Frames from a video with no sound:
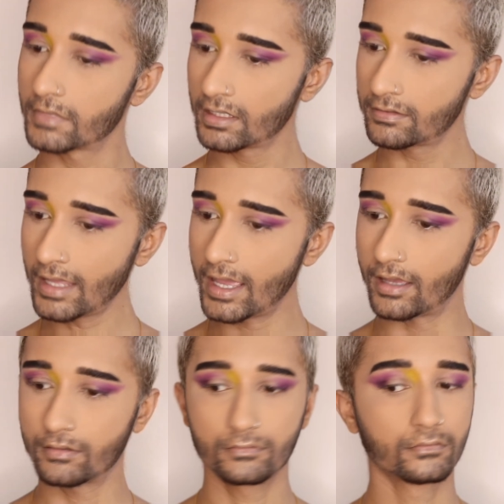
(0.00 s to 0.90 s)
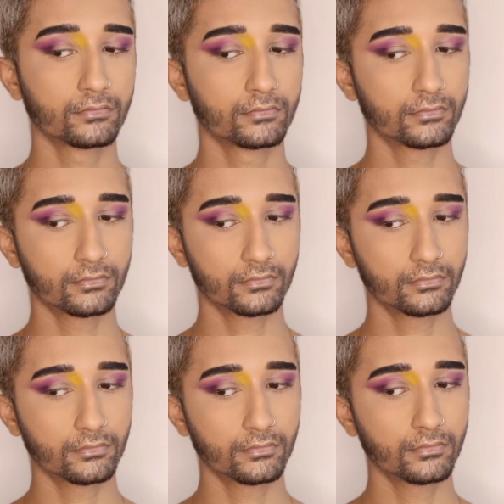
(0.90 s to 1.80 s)
It's there.
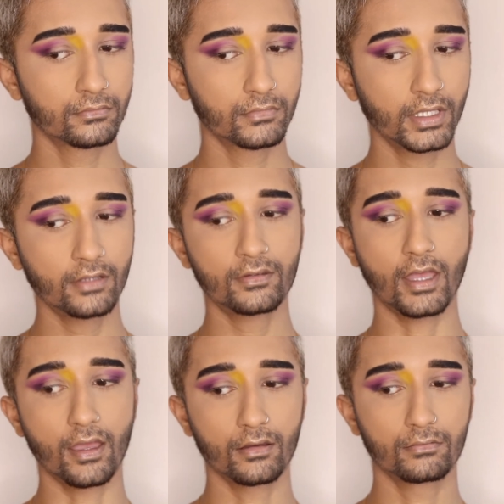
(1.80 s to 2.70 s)
It is there.